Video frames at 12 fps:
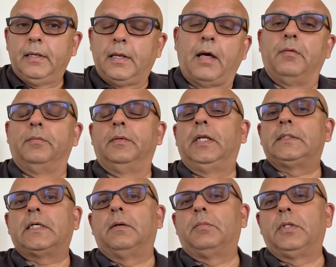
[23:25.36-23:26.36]
Now, let's
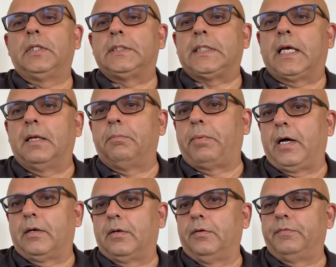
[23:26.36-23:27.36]
come to the second
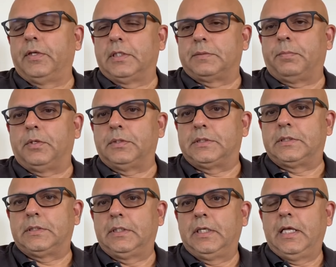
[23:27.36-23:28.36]
part of the
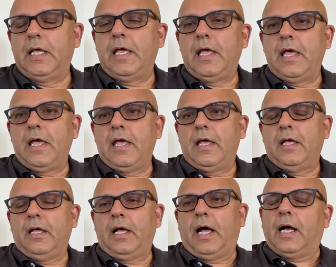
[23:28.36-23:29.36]
response.
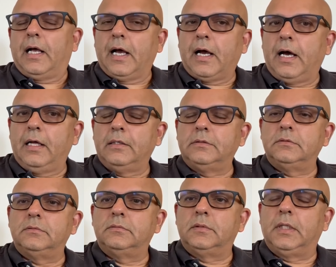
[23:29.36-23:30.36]
Aga
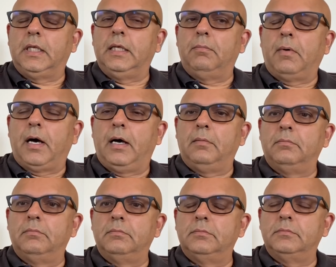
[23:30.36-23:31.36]
Khan, the
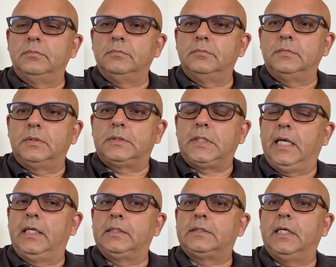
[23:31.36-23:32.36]
imam,
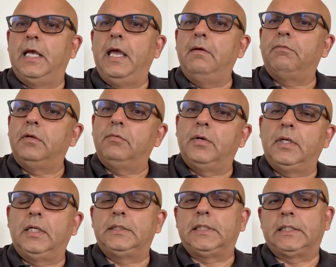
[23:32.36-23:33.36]
says everyone
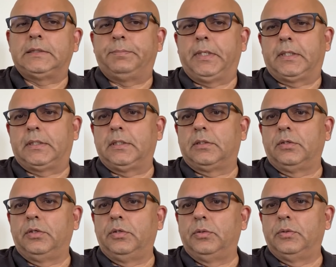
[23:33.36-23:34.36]
is expected to
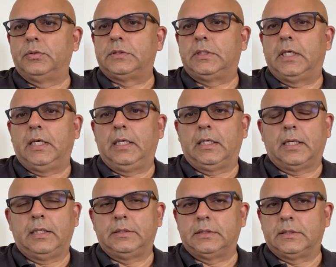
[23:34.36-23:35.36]
use their
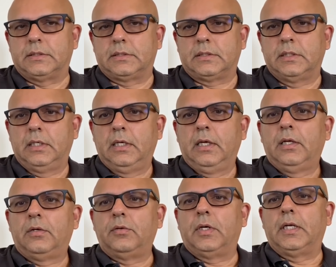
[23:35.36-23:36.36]
intelligence
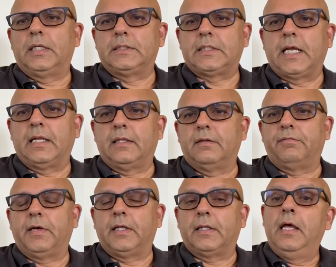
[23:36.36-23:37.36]
to understand the
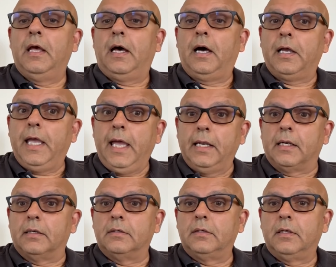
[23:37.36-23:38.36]
faith.
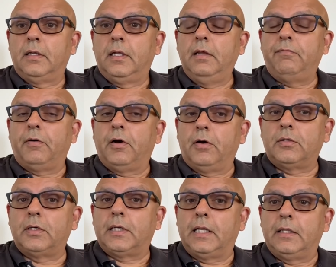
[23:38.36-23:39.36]
Again, he forgot
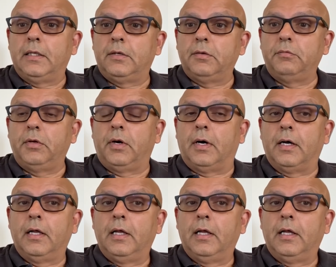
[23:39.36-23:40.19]
to tell the interviewer